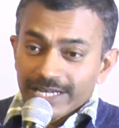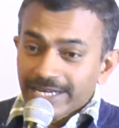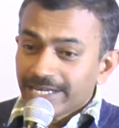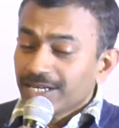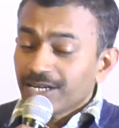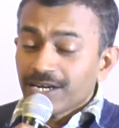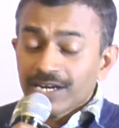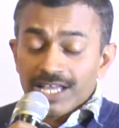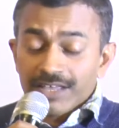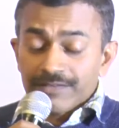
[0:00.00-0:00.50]
I
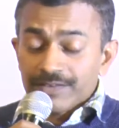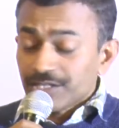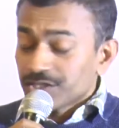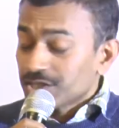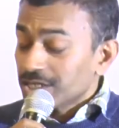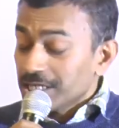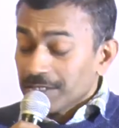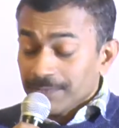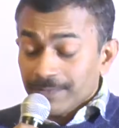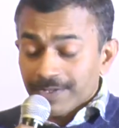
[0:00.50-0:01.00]
did not have any
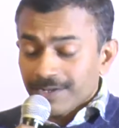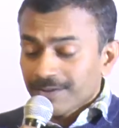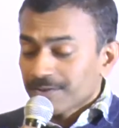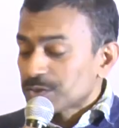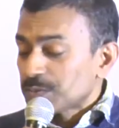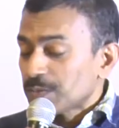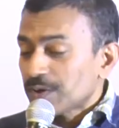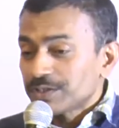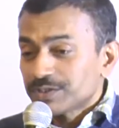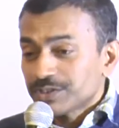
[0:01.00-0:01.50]
certificate
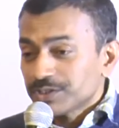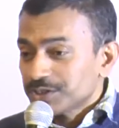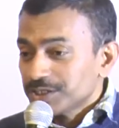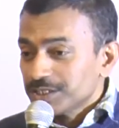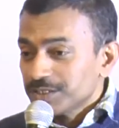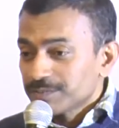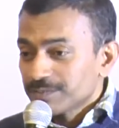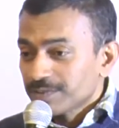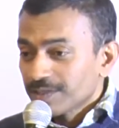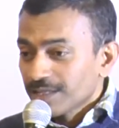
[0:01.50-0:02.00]
of
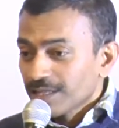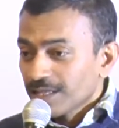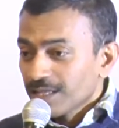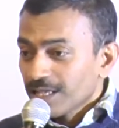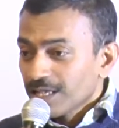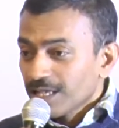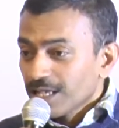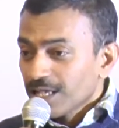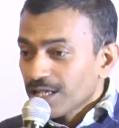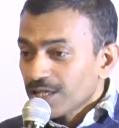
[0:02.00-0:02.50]
sponsorship.
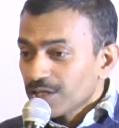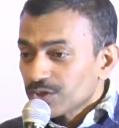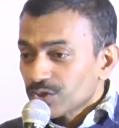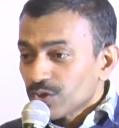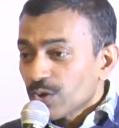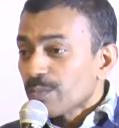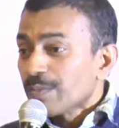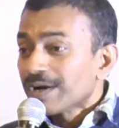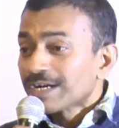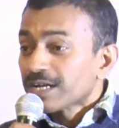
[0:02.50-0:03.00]

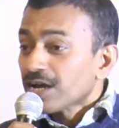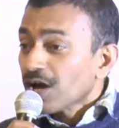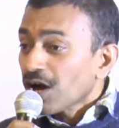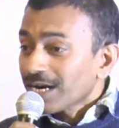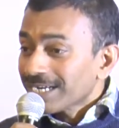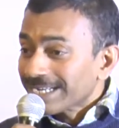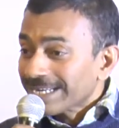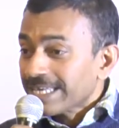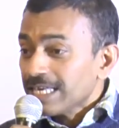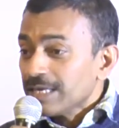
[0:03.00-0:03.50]
So, but
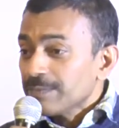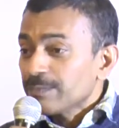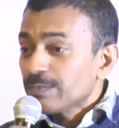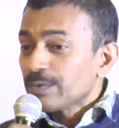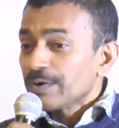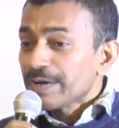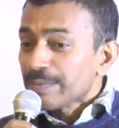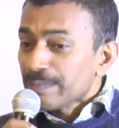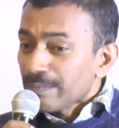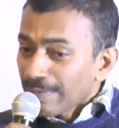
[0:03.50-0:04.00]
God keep
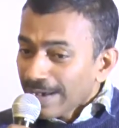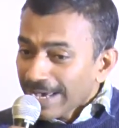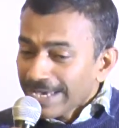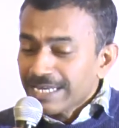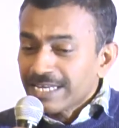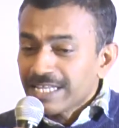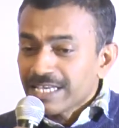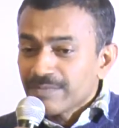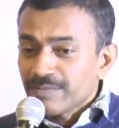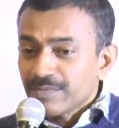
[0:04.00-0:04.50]

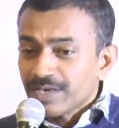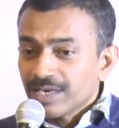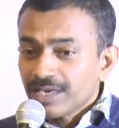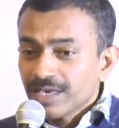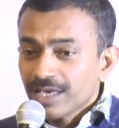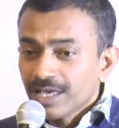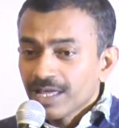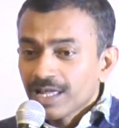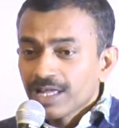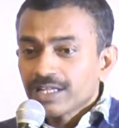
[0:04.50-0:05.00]
reminding
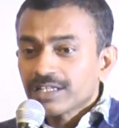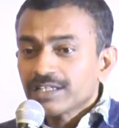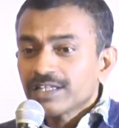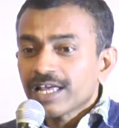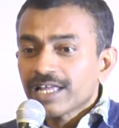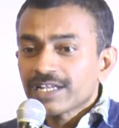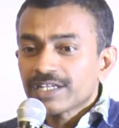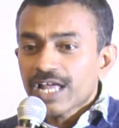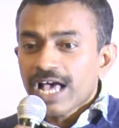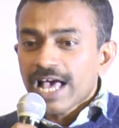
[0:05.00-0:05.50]
me
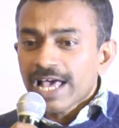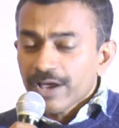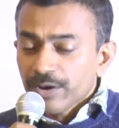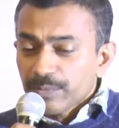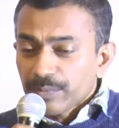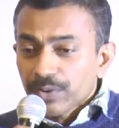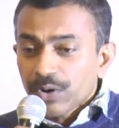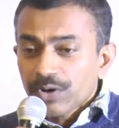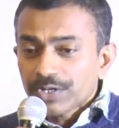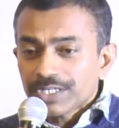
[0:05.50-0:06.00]
that I
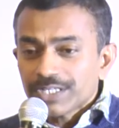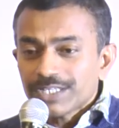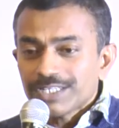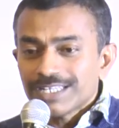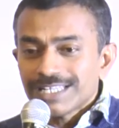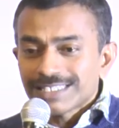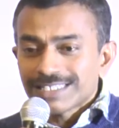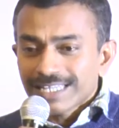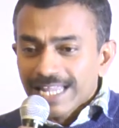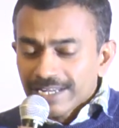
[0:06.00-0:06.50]
have brought you
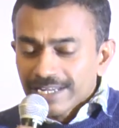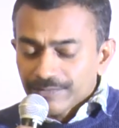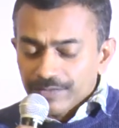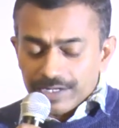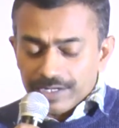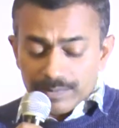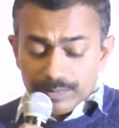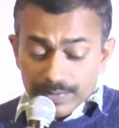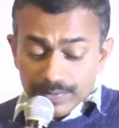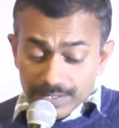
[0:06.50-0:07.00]
in this land
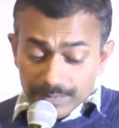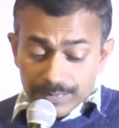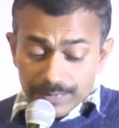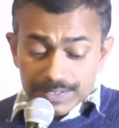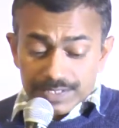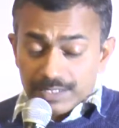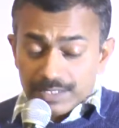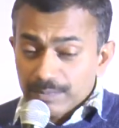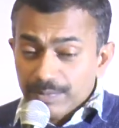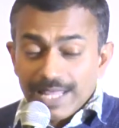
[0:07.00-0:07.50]
for a
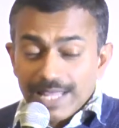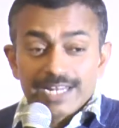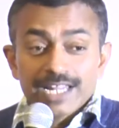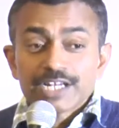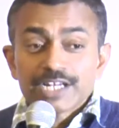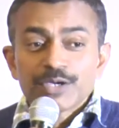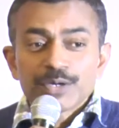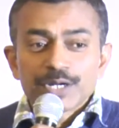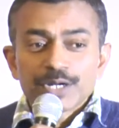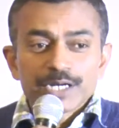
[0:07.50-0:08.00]
purpose and plan,
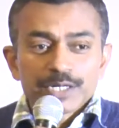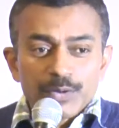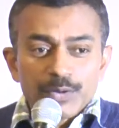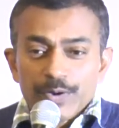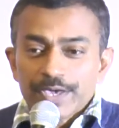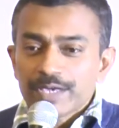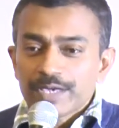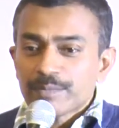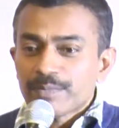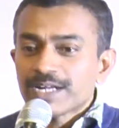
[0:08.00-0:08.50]
and you are not
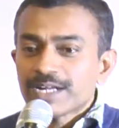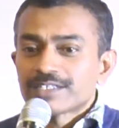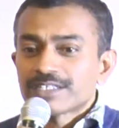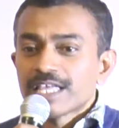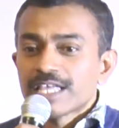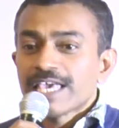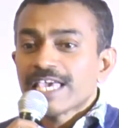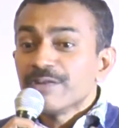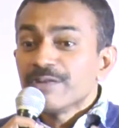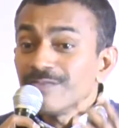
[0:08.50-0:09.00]
going. But
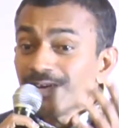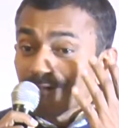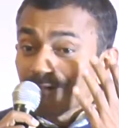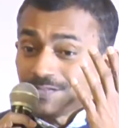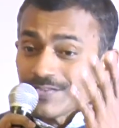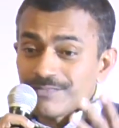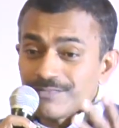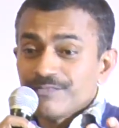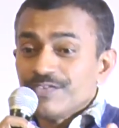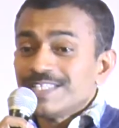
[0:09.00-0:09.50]

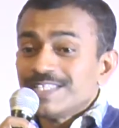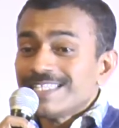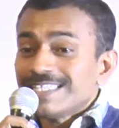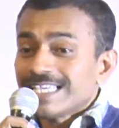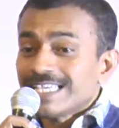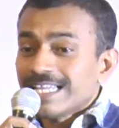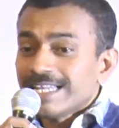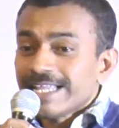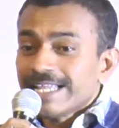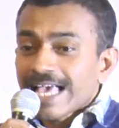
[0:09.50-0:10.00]

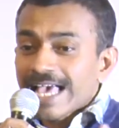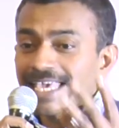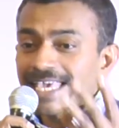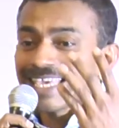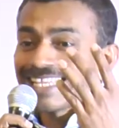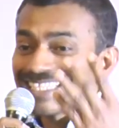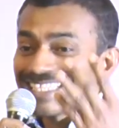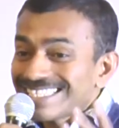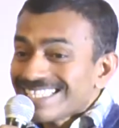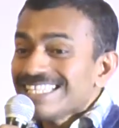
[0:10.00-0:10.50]
physically, I
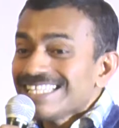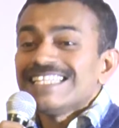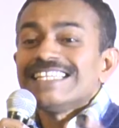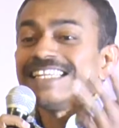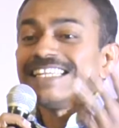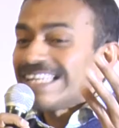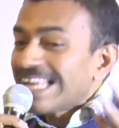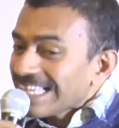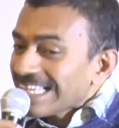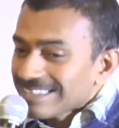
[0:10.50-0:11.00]
can see
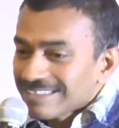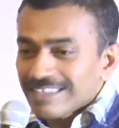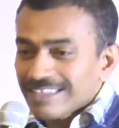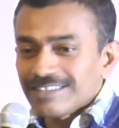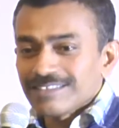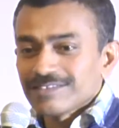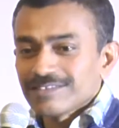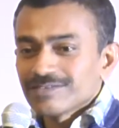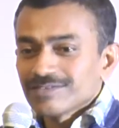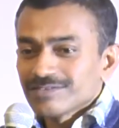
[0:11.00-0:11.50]

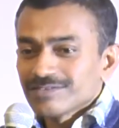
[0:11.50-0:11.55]
nothing.